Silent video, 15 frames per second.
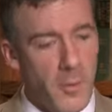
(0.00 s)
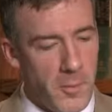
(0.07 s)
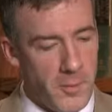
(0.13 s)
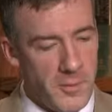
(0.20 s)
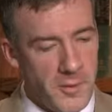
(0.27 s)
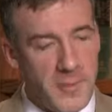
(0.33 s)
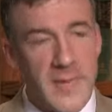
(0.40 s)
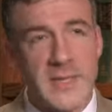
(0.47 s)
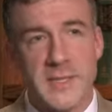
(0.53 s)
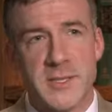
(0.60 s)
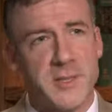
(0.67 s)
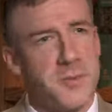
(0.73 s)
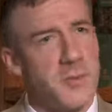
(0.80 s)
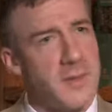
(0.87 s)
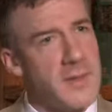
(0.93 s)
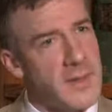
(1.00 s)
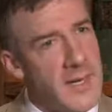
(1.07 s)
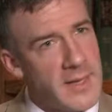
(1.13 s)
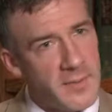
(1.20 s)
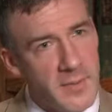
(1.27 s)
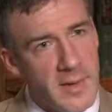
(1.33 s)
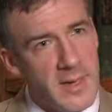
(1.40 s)
Or they're patients with a
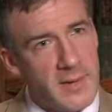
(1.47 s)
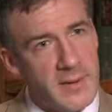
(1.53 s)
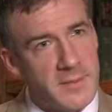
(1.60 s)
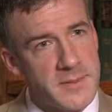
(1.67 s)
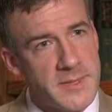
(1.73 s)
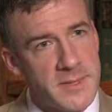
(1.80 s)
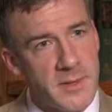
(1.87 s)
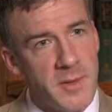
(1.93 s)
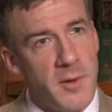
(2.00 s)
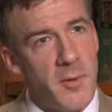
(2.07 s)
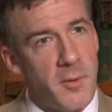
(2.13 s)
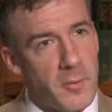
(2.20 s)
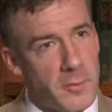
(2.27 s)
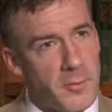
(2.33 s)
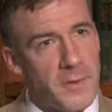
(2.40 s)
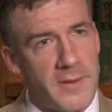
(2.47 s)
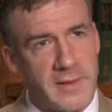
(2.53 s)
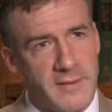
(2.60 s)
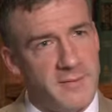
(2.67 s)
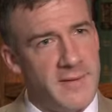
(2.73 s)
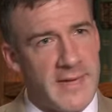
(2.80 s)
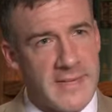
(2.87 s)
lot of polyps or
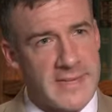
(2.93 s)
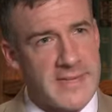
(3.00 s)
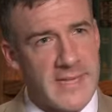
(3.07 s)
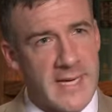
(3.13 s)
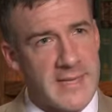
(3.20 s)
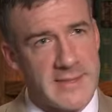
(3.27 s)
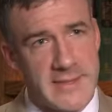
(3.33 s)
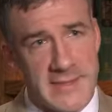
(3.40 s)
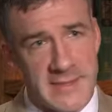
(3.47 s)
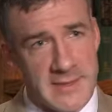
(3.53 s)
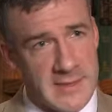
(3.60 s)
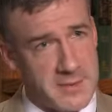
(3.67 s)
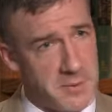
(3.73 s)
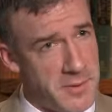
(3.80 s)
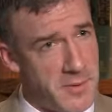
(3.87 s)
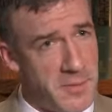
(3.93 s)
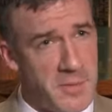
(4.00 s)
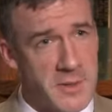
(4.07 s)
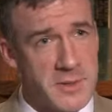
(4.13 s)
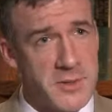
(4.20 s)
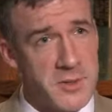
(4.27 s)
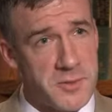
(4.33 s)
really advanced sinus disease with a
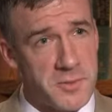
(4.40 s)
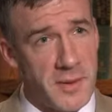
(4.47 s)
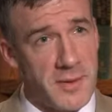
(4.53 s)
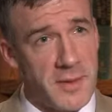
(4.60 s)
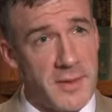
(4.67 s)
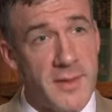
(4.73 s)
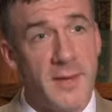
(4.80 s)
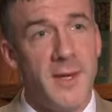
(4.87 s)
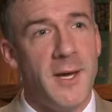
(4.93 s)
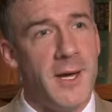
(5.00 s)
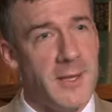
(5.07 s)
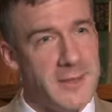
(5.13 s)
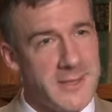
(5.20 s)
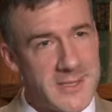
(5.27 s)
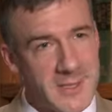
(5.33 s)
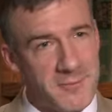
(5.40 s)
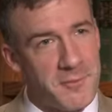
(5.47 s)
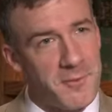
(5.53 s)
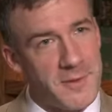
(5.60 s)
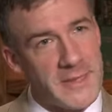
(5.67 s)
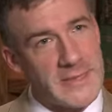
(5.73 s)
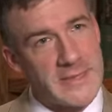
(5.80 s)
bunch of swelling and
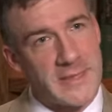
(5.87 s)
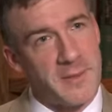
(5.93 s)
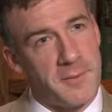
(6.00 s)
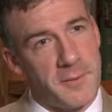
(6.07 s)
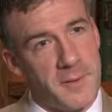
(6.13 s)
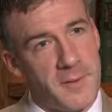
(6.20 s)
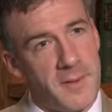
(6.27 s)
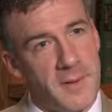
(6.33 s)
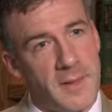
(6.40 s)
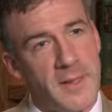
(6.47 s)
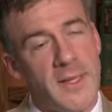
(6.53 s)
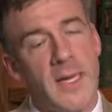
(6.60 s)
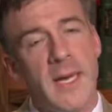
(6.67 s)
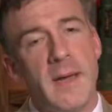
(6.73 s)
several things going on.